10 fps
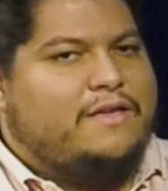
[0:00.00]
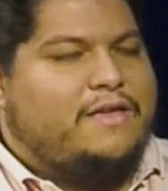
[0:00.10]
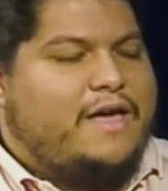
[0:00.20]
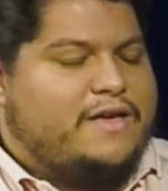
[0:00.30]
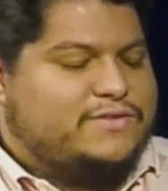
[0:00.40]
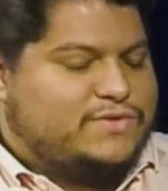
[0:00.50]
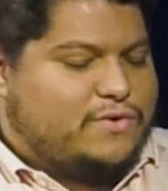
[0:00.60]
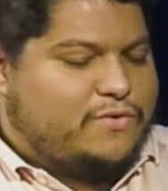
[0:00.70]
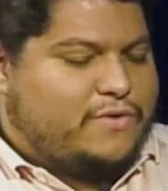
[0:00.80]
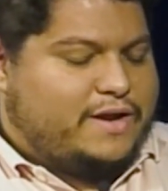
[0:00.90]
Yeah,
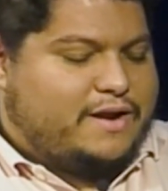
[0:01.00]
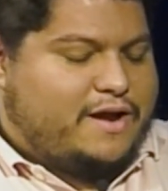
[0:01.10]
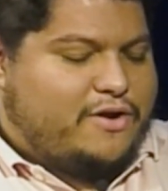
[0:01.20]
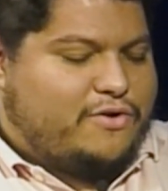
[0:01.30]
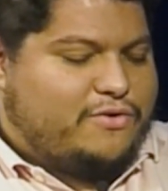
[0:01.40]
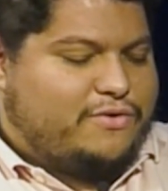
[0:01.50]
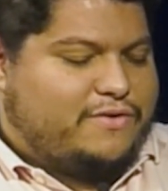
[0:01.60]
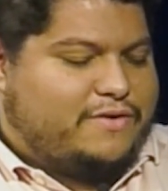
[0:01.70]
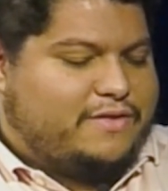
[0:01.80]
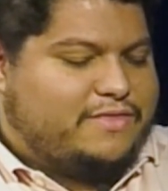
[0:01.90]
so right now
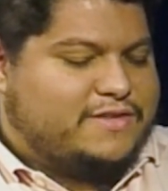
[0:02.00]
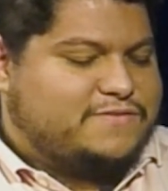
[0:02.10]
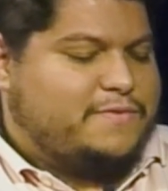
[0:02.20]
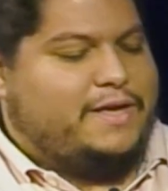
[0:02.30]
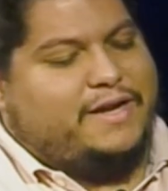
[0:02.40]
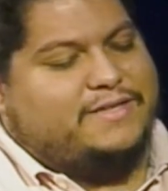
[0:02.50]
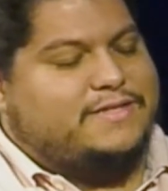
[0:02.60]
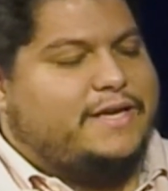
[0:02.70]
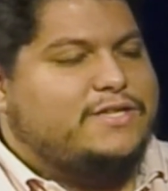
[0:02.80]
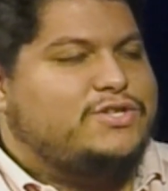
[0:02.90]
in this beginning
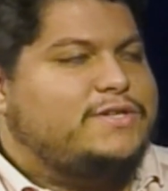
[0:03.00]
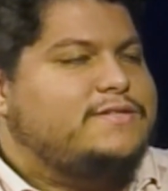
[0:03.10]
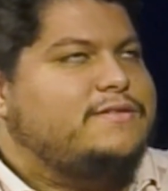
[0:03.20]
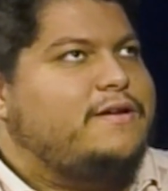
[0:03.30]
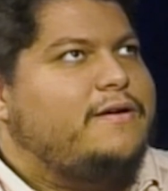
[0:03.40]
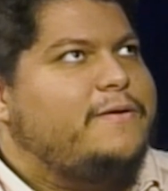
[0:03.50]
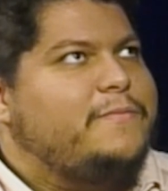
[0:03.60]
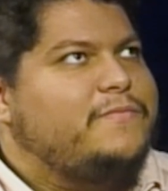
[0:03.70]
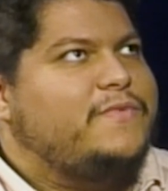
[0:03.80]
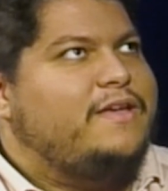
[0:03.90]
stages,
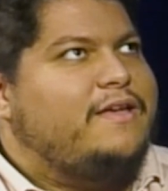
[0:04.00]
um,